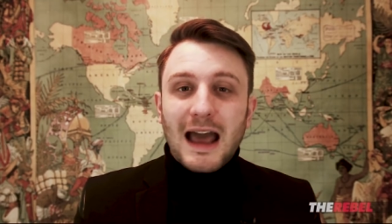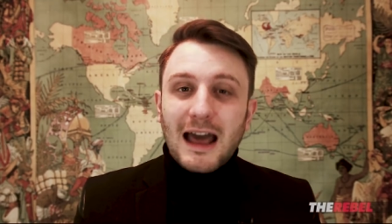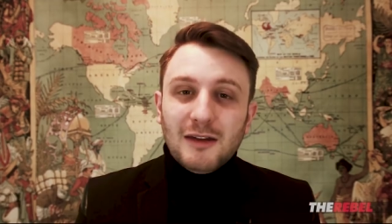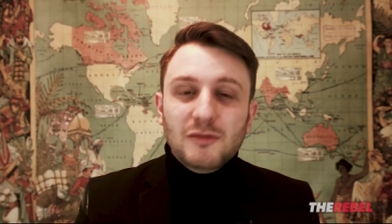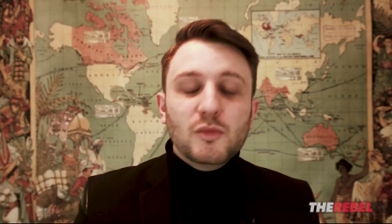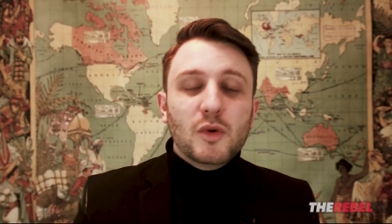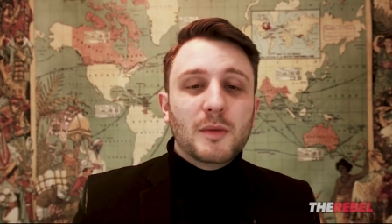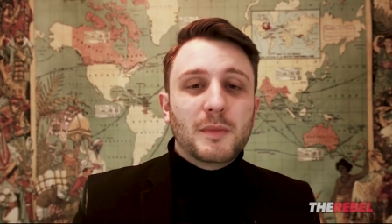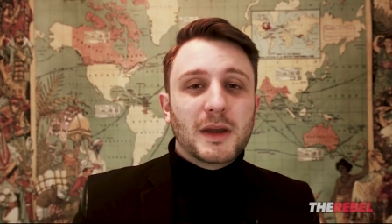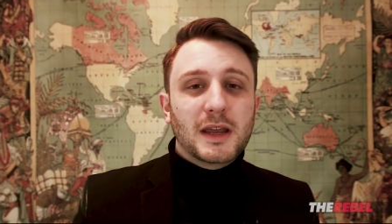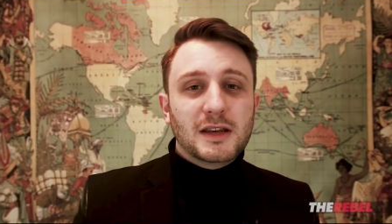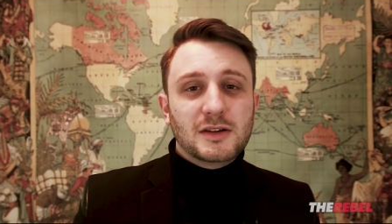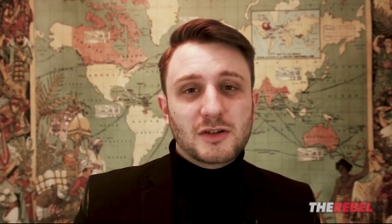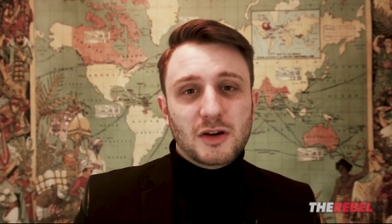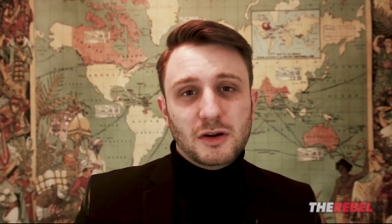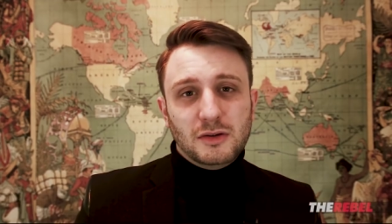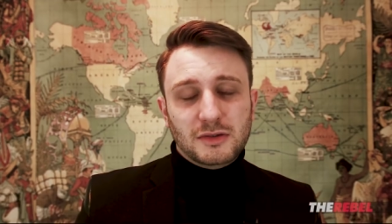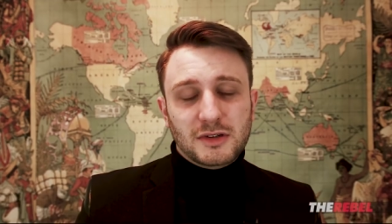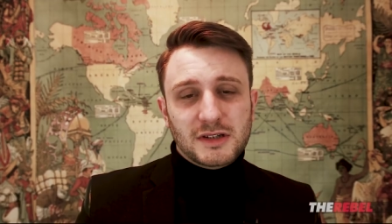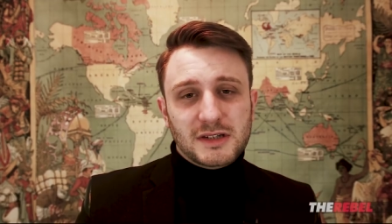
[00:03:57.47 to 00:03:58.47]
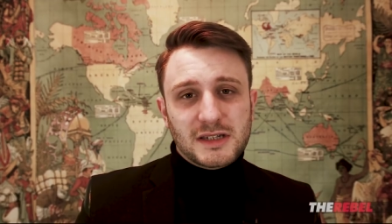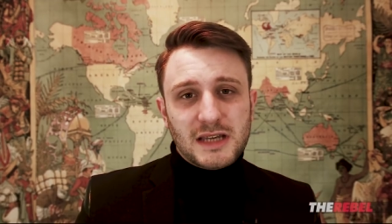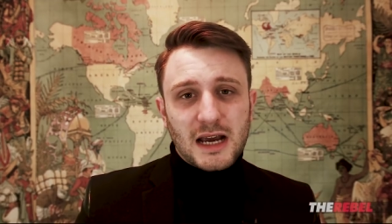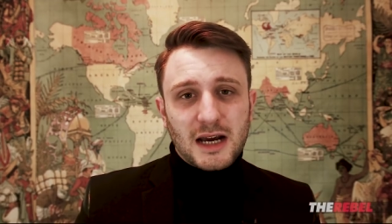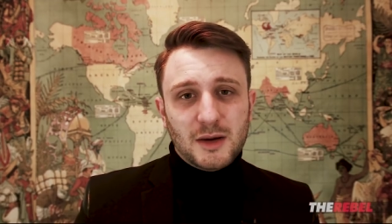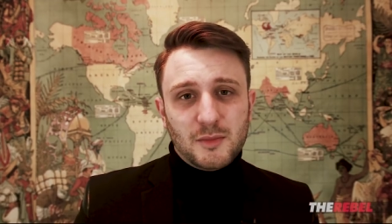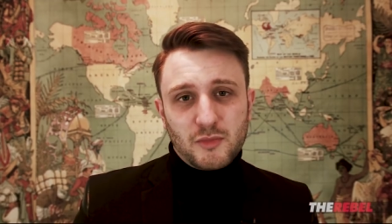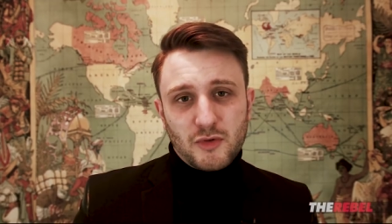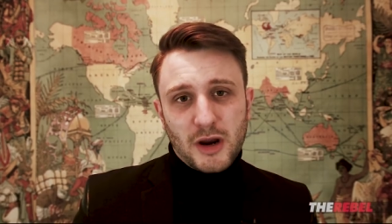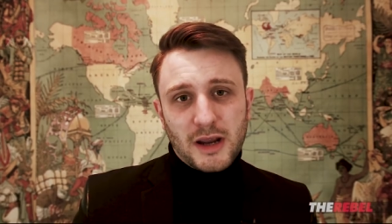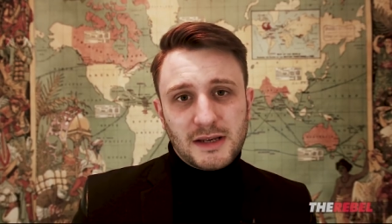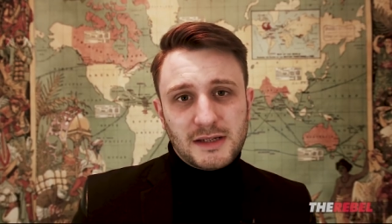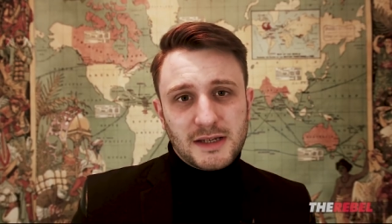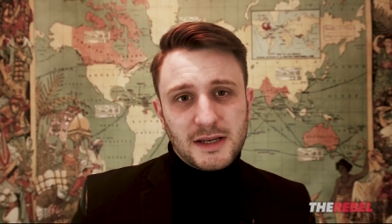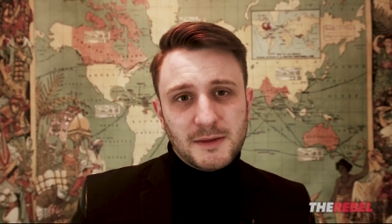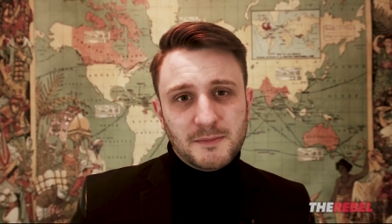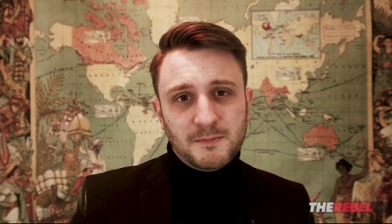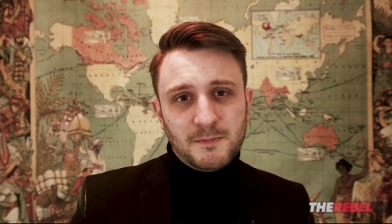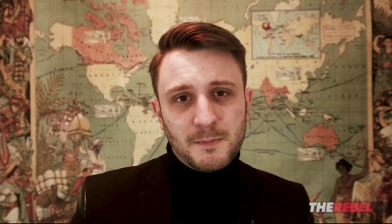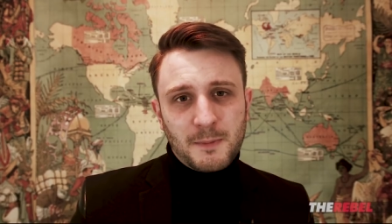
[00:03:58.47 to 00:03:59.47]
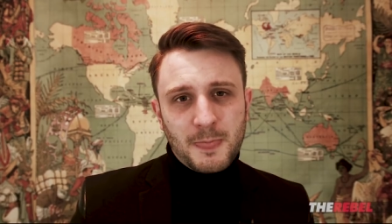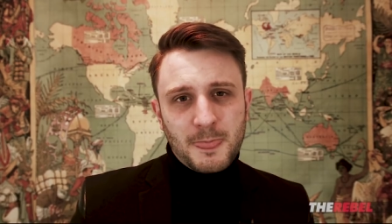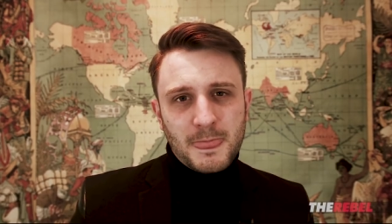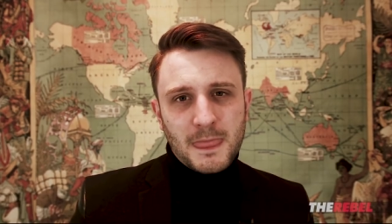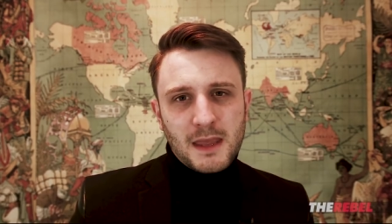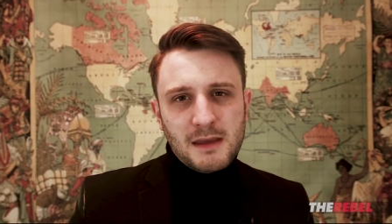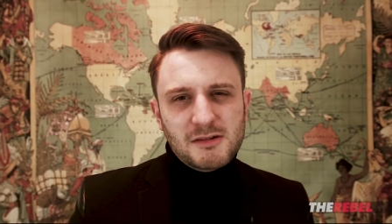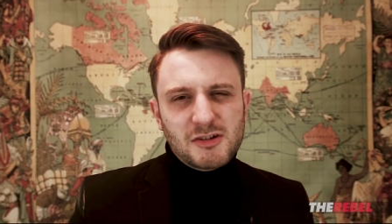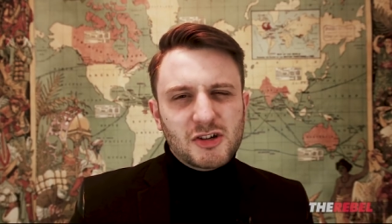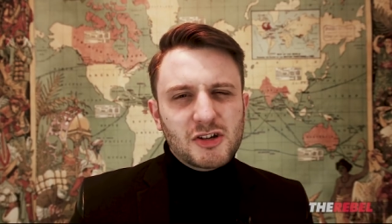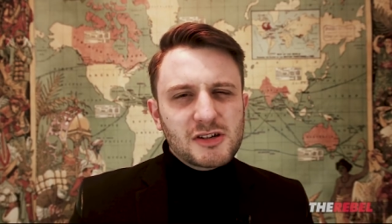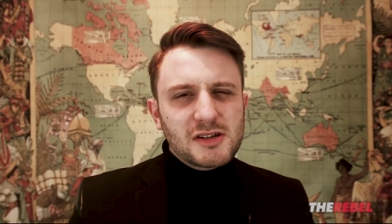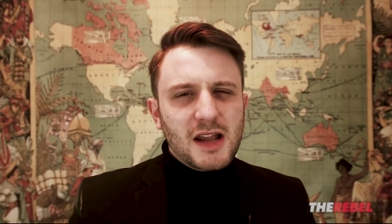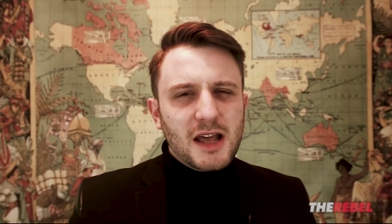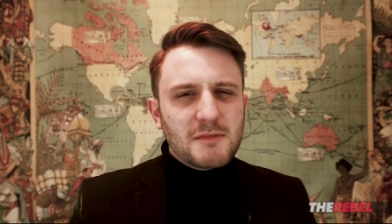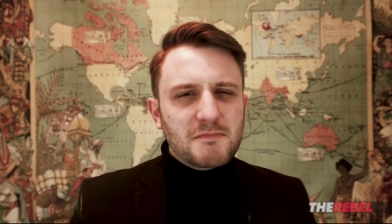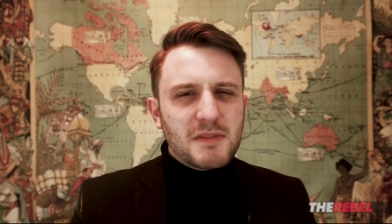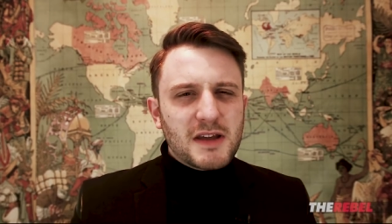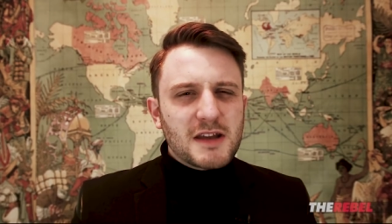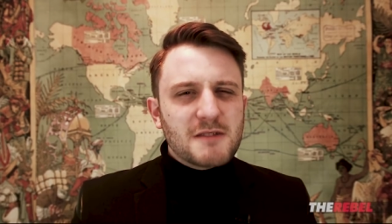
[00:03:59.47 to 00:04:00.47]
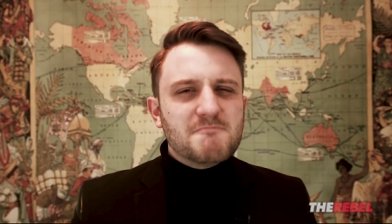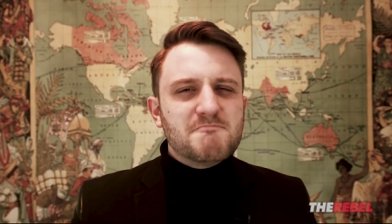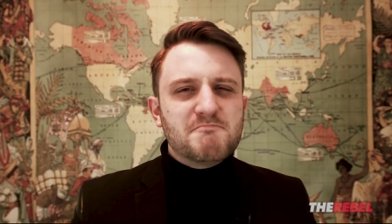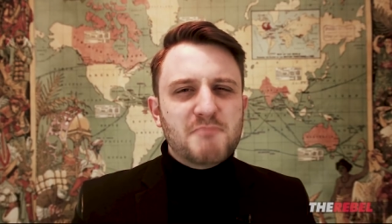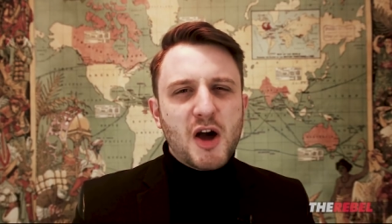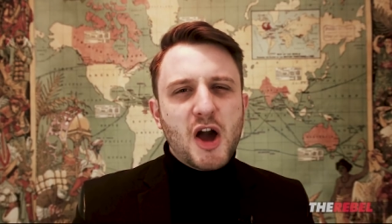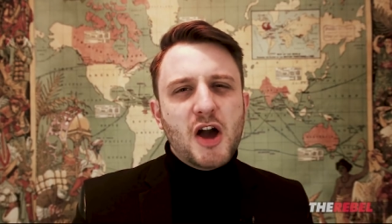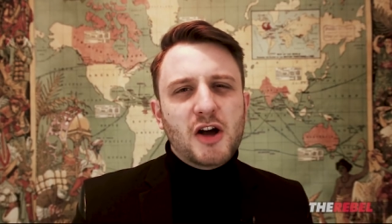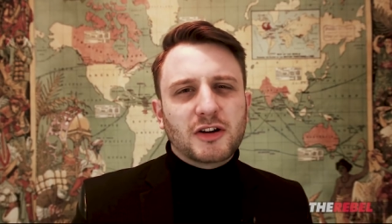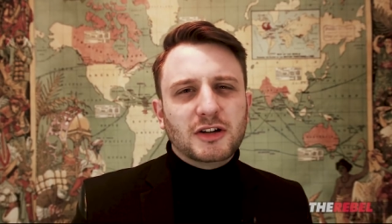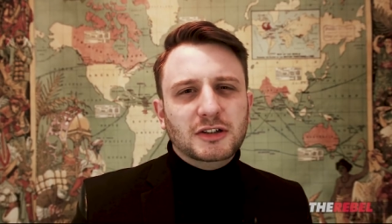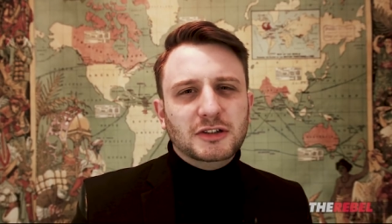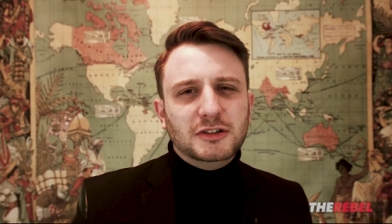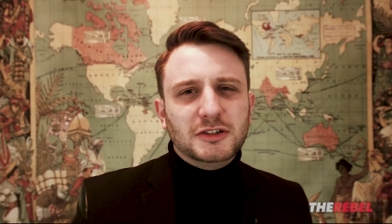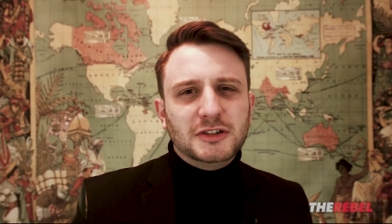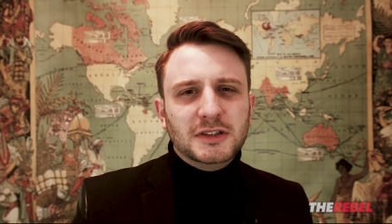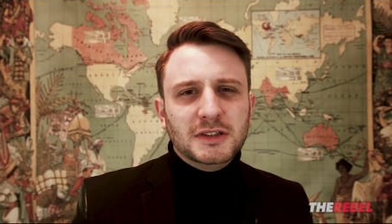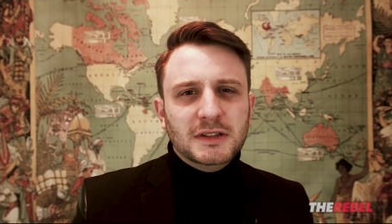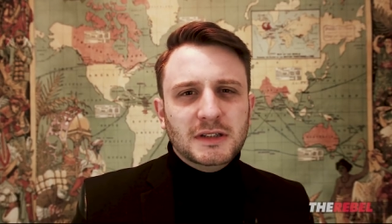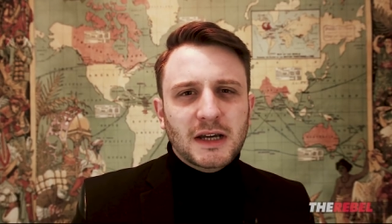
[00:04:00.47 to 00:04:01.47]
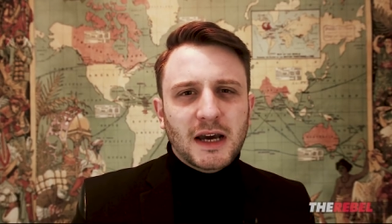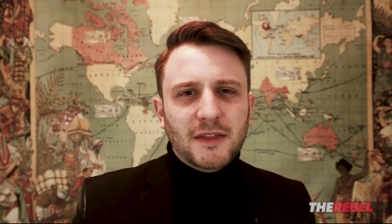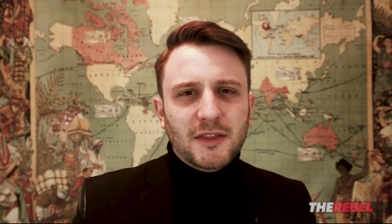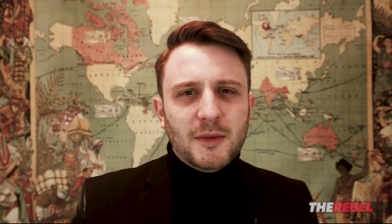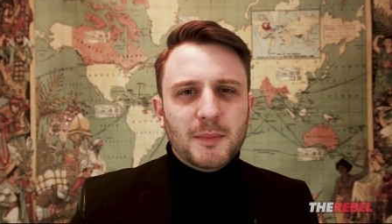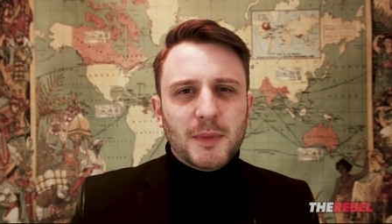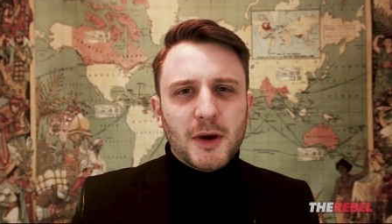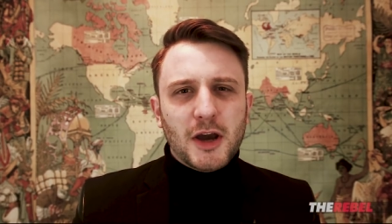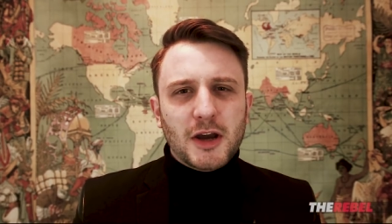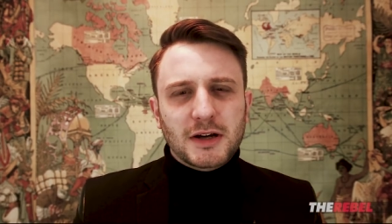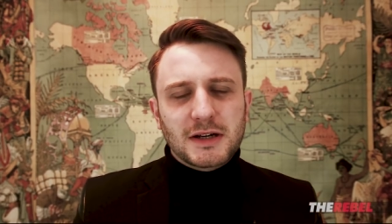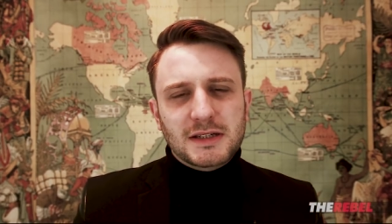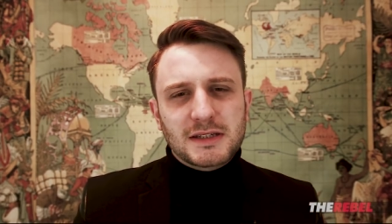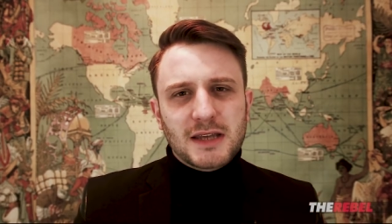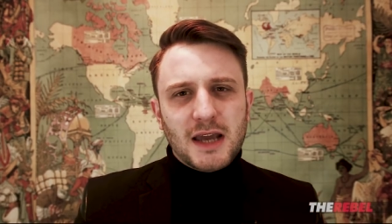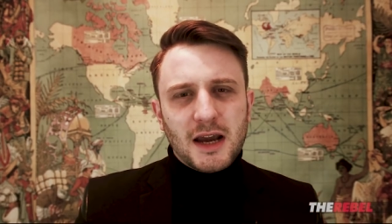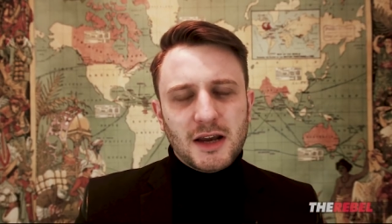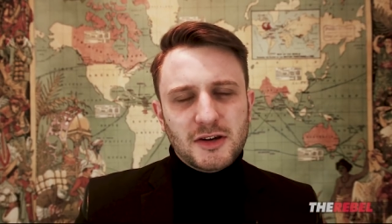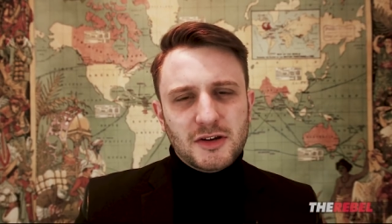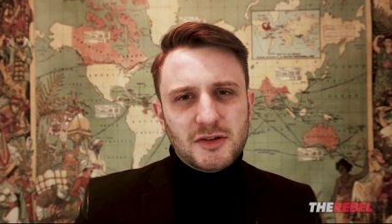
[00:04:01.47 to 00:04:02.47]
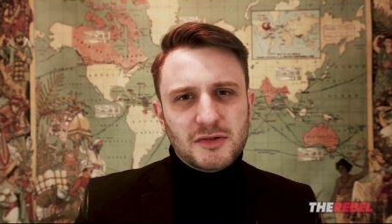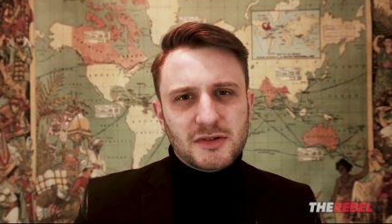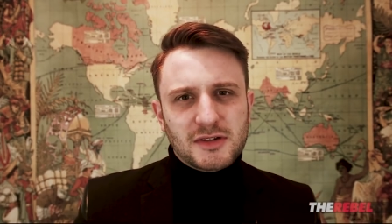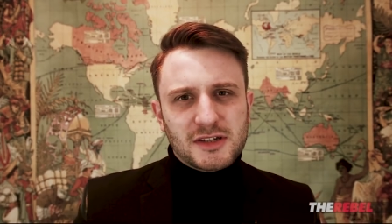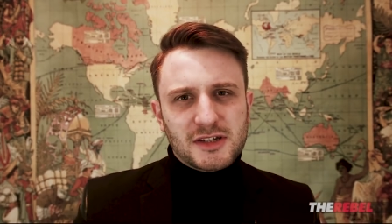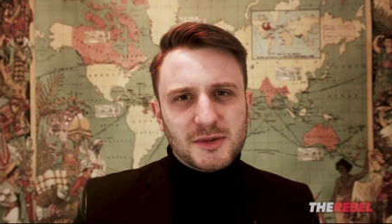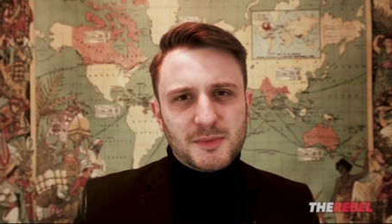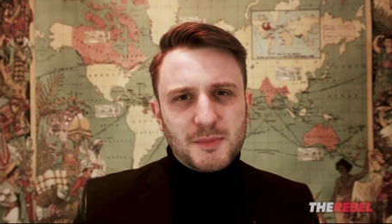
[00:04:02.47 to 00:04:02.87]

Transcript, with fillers: and we're being told to celebrate it. It's just like being burgled and the burglar telling you to